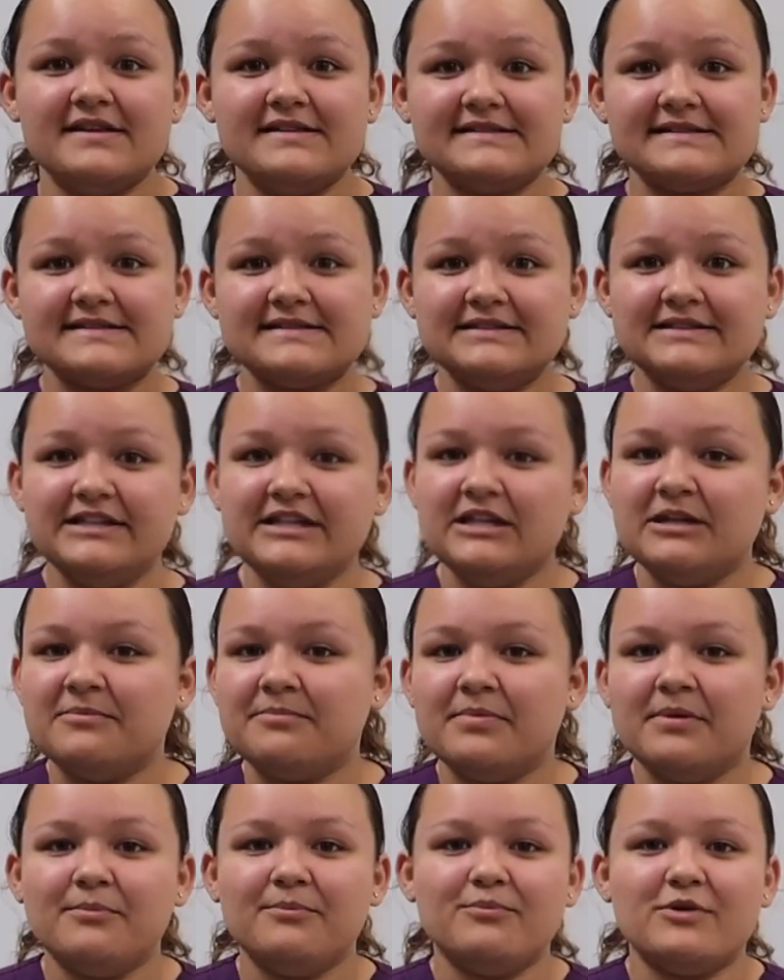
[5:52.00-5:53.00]

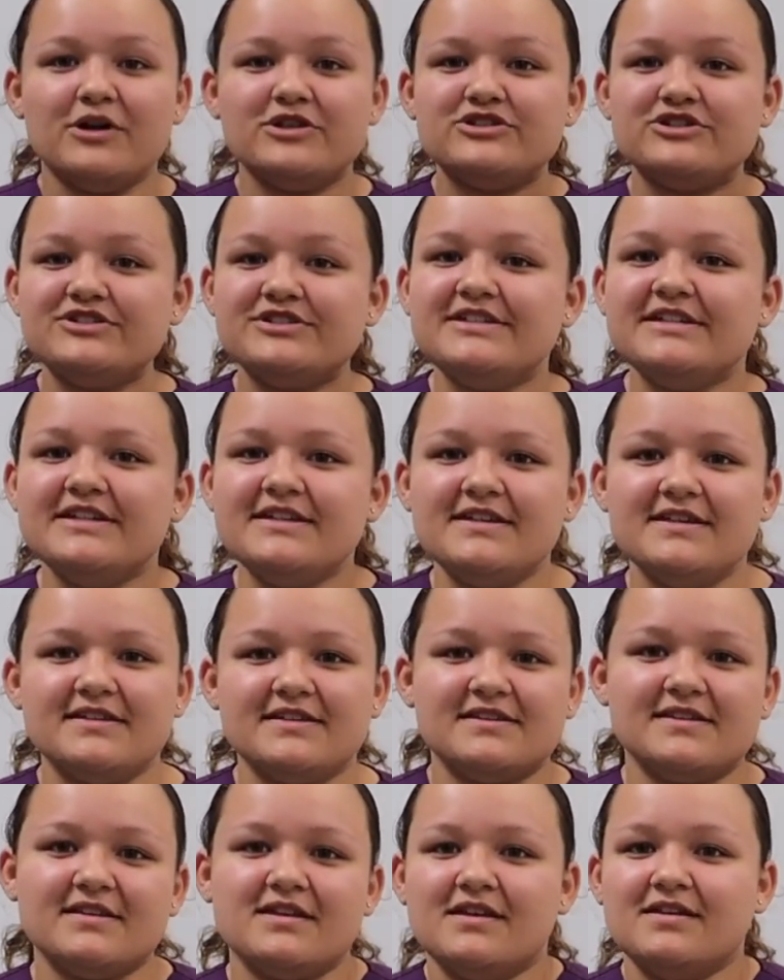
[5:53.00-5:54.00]
Sleep, brush your
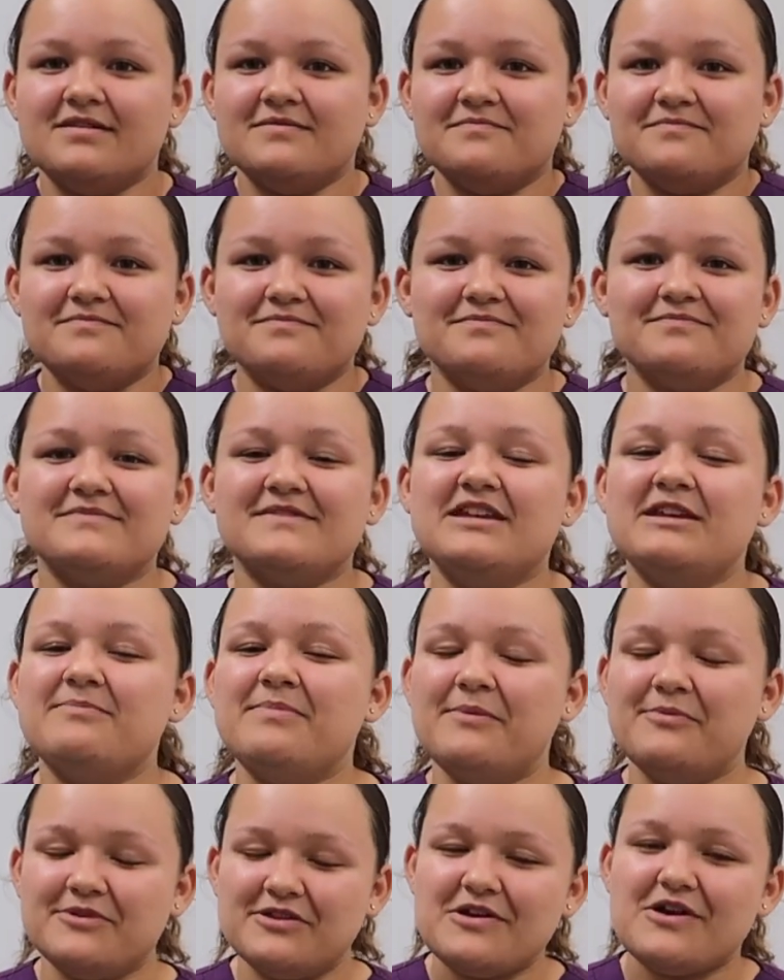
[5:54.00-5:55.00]
teeth, keep
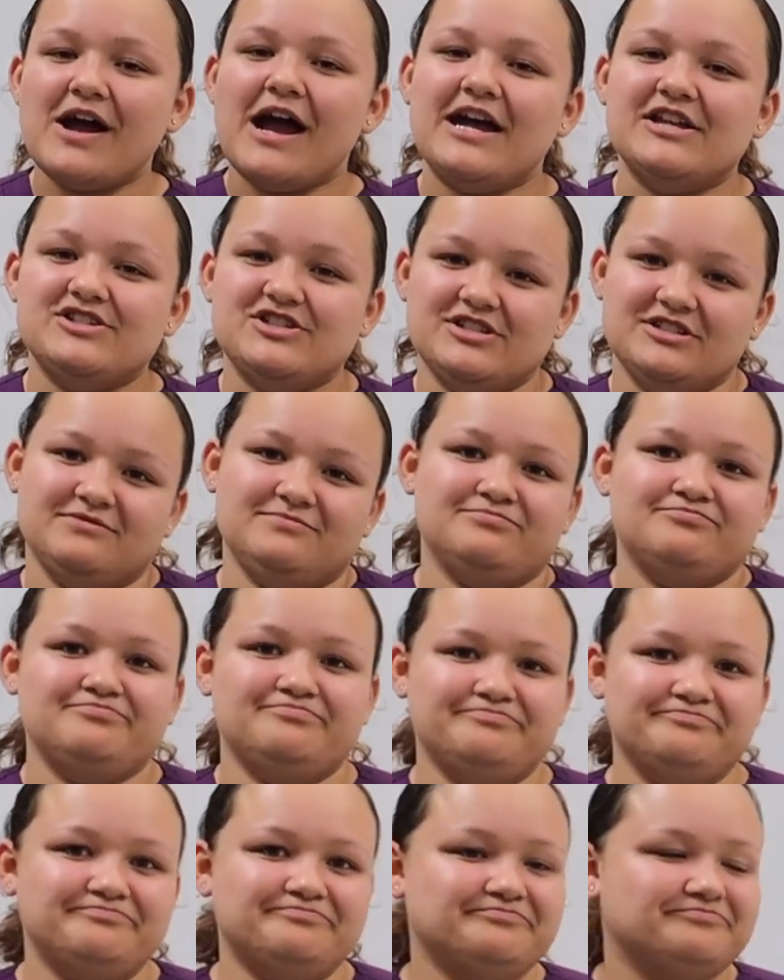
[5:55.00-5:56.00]
up with your hygiene.
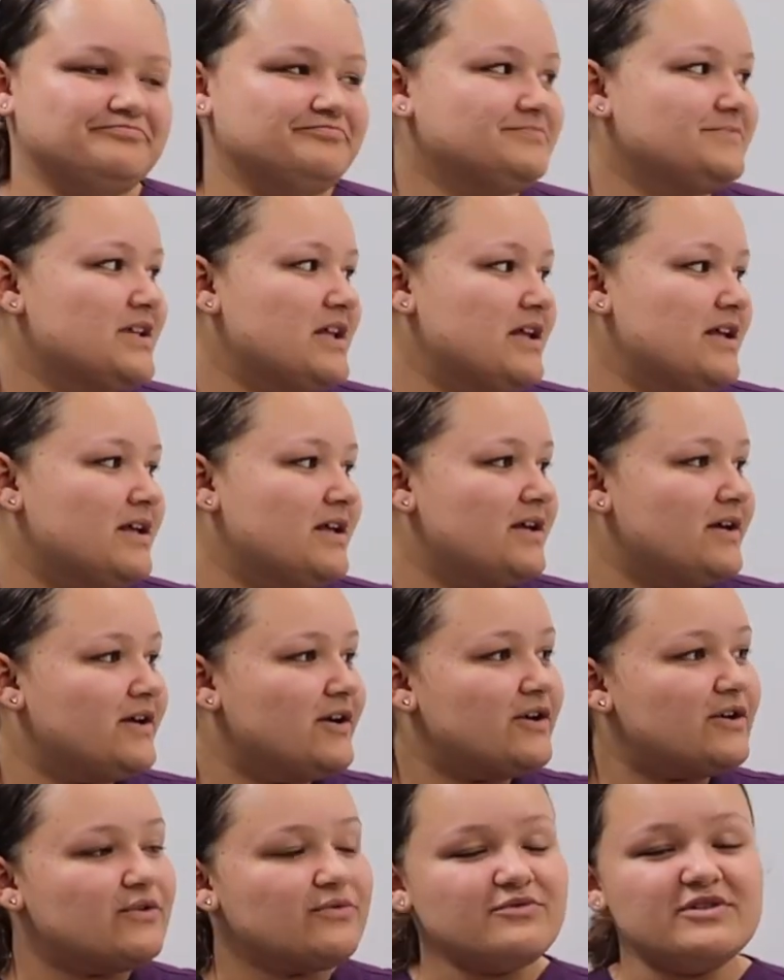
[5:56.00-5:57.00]

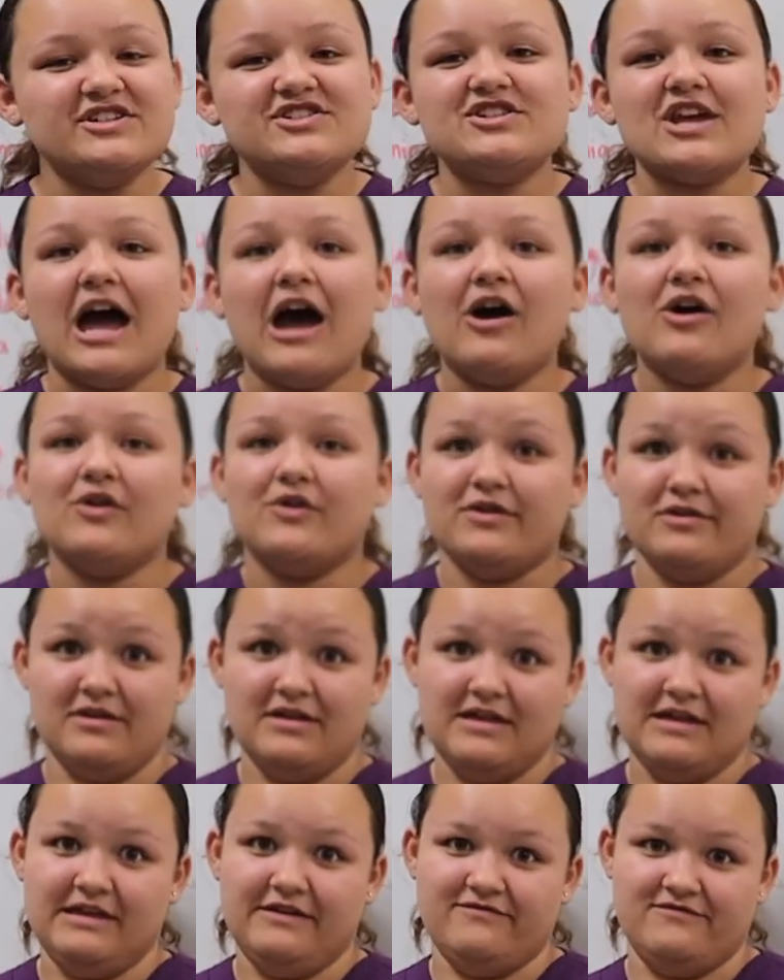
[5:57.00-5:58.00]
Reach out
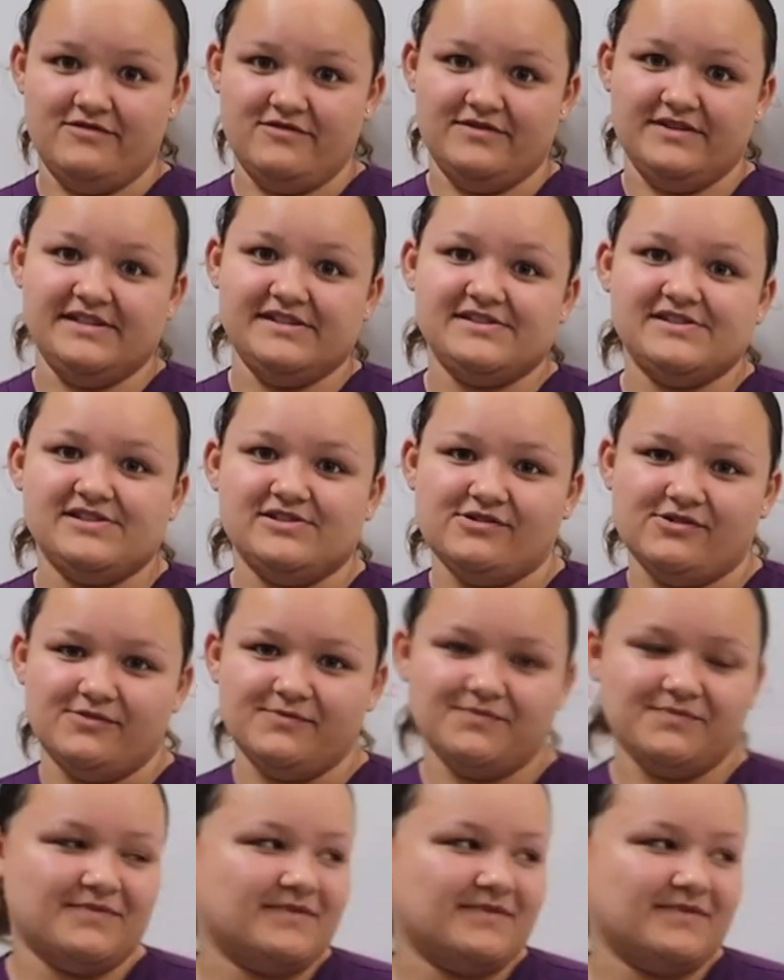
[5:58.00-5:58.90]
if you need to.